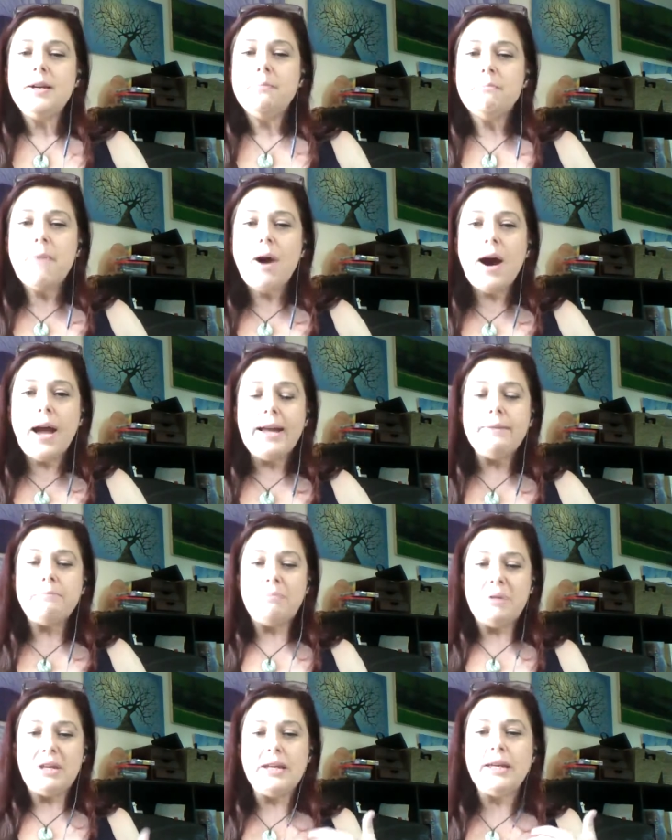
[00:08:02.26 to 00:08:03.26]
my
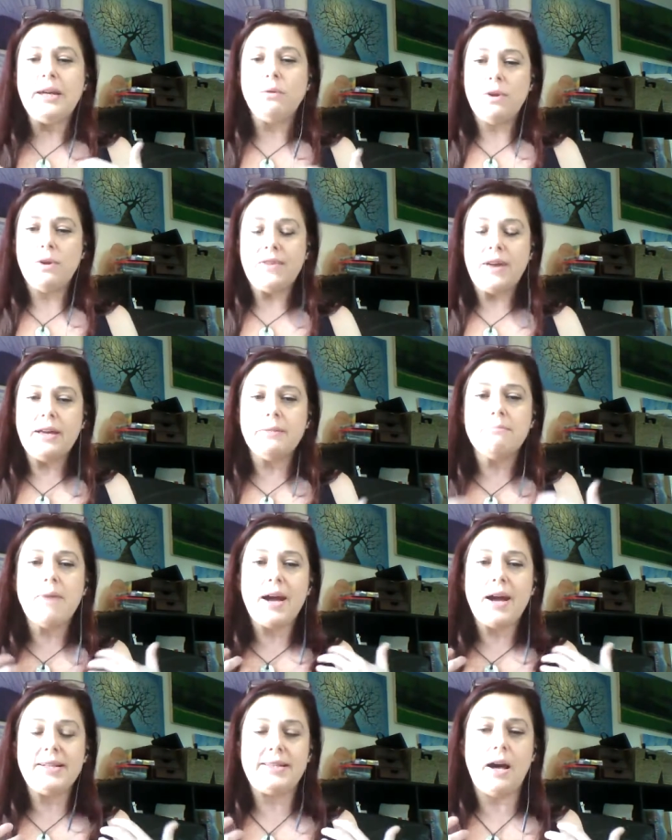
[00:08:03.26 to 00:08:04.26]
being, within
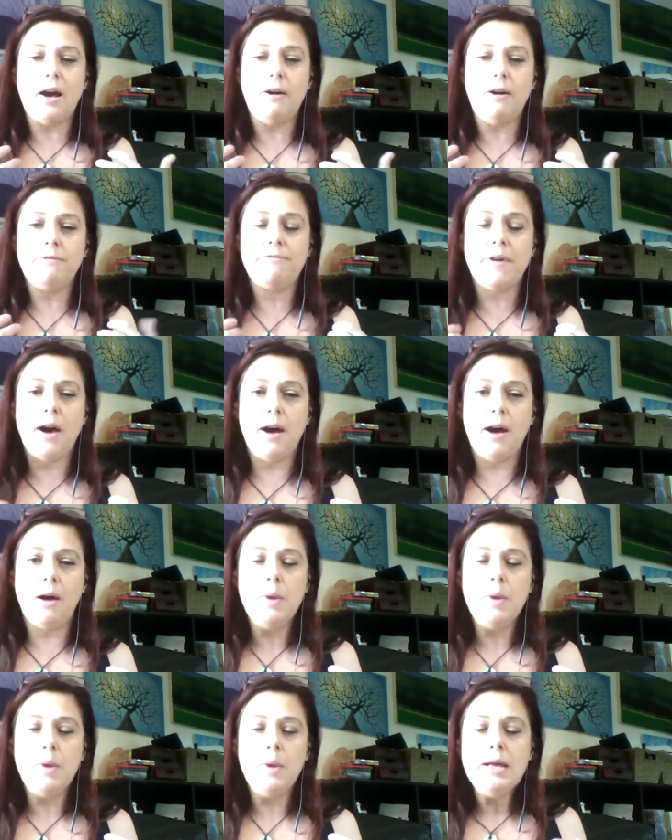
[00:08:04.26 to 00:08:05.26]
myself,
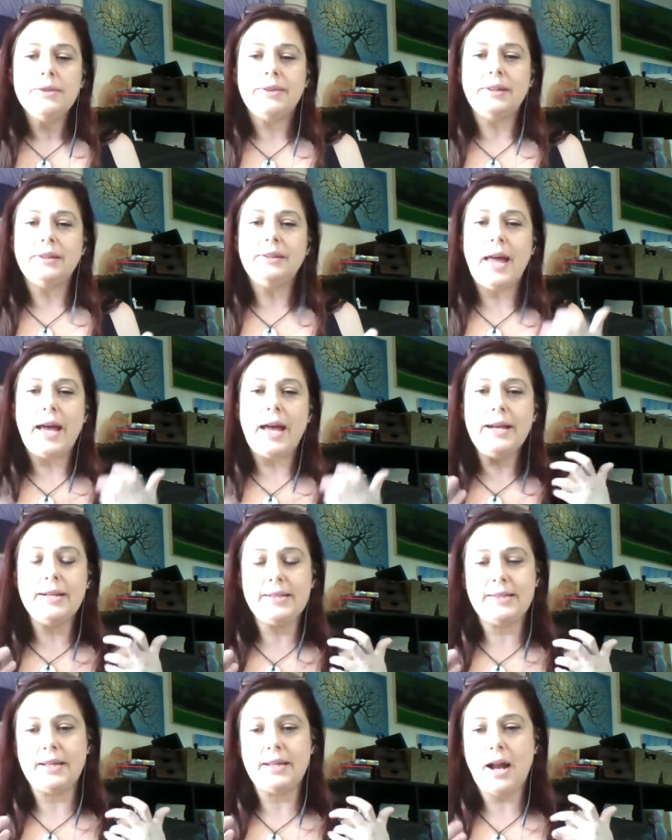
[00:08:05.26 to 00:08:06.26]
the
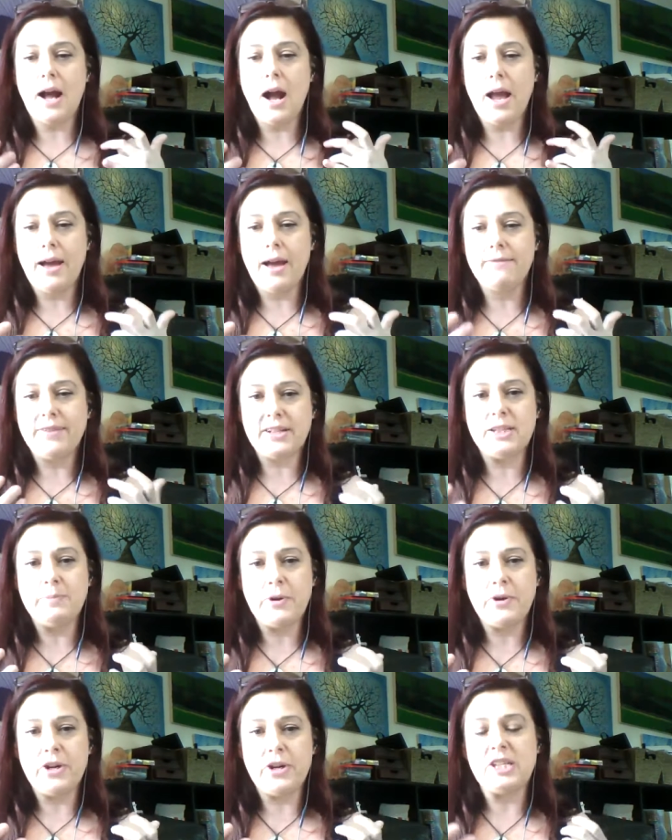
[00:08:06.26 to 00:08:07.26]
lightness that I have
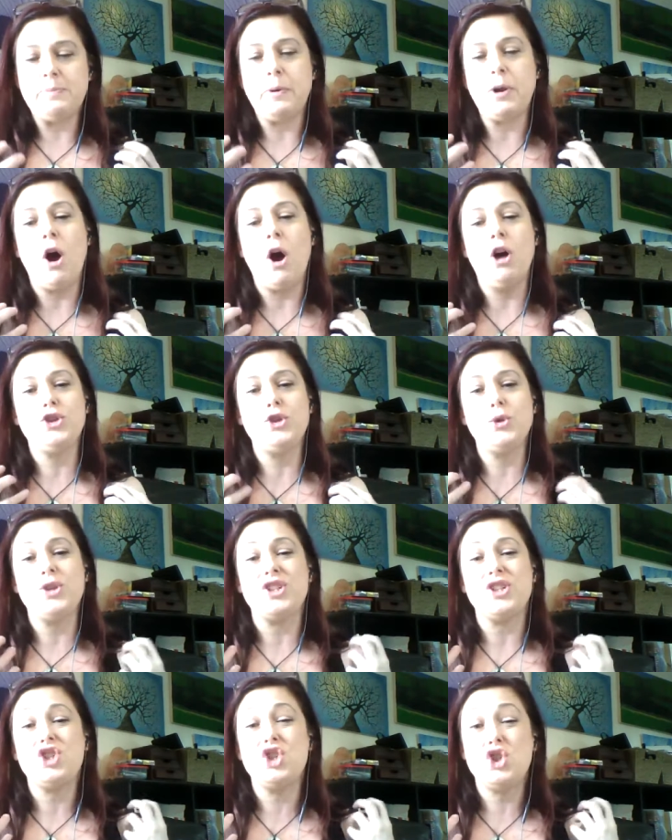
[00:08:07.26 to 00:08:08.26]
experienced, but also
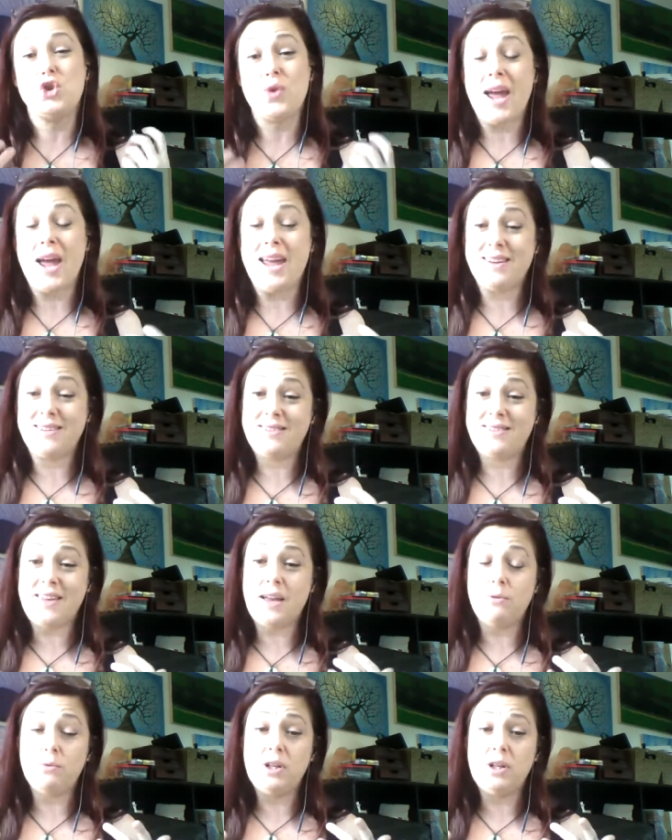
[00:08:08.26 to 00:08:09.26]
the strength,
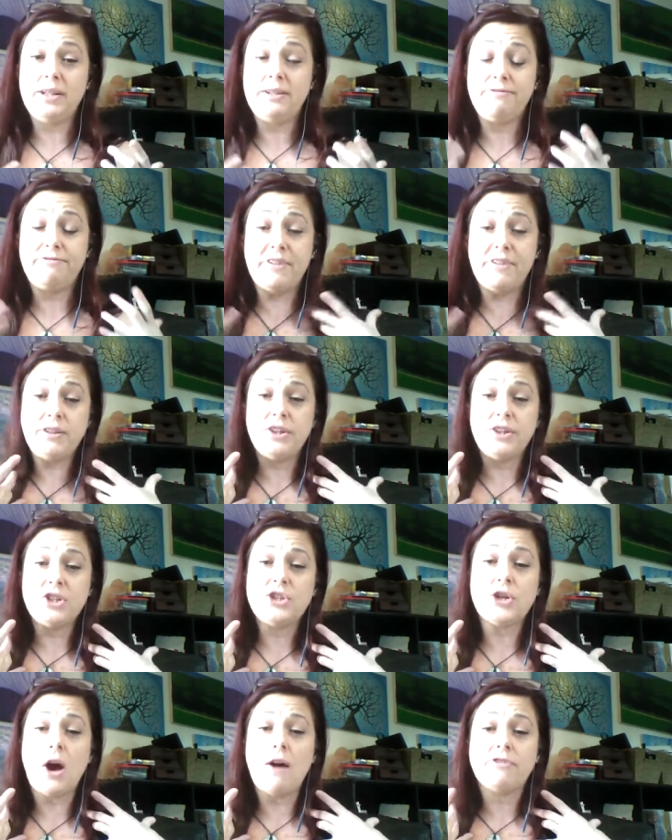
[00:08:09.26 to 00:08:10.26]
and really feeling
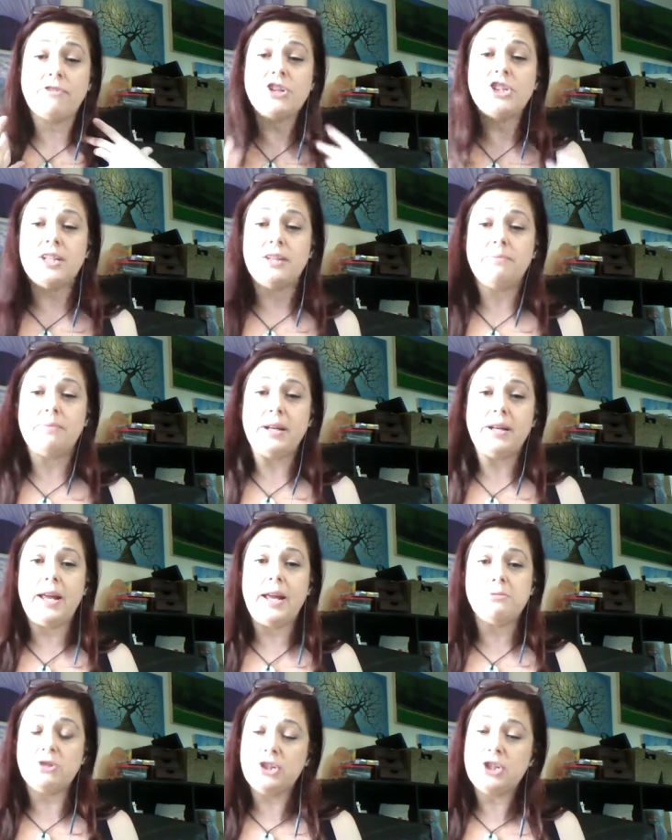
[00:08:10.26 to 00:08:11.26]
the sovereignty, being
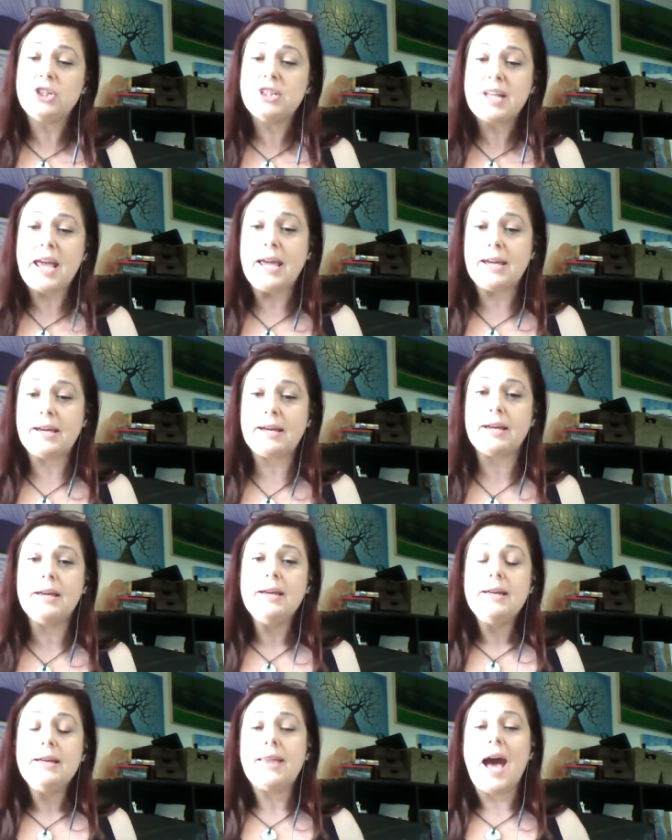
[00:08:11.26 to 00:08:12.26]
able to take
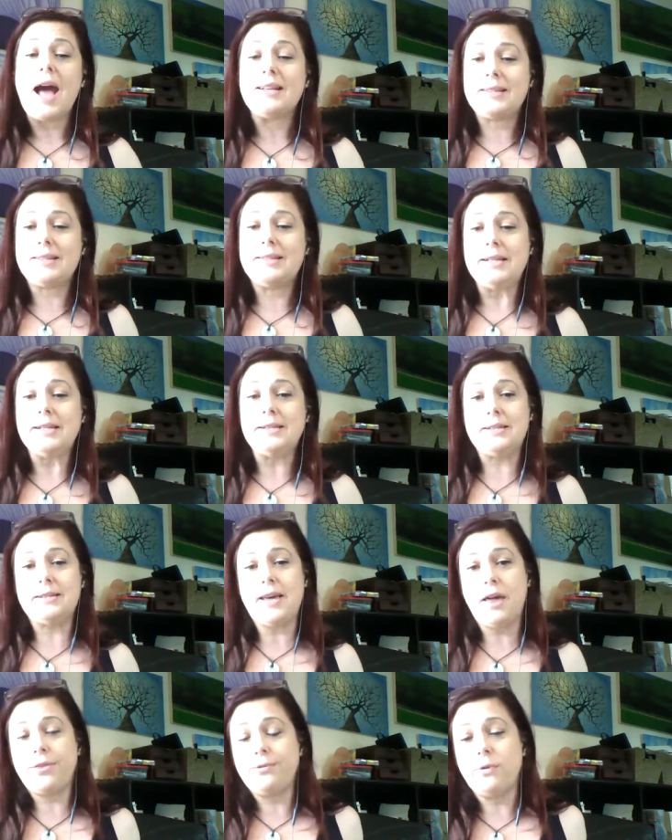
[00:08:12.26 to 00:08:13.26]
that
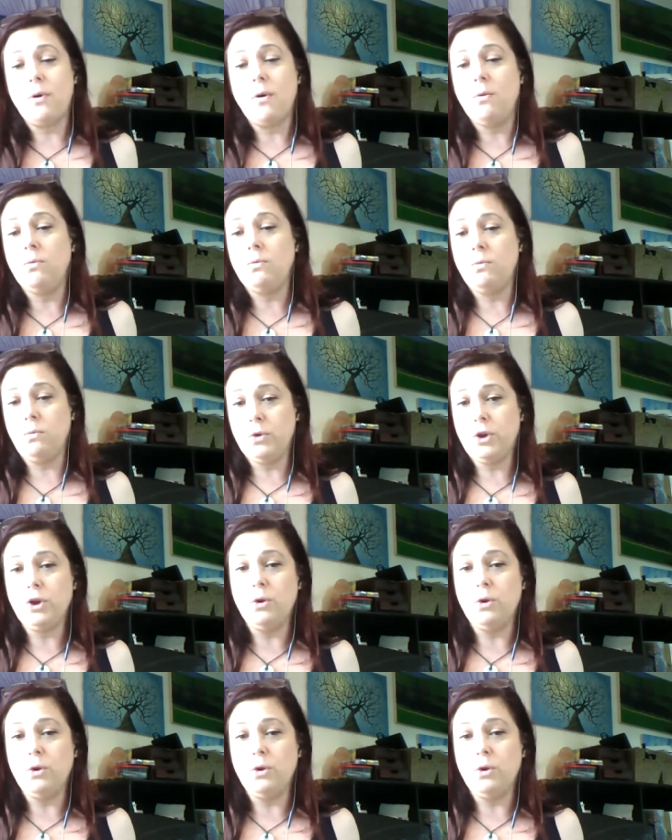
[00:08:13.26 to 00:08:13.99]
seat, that throne,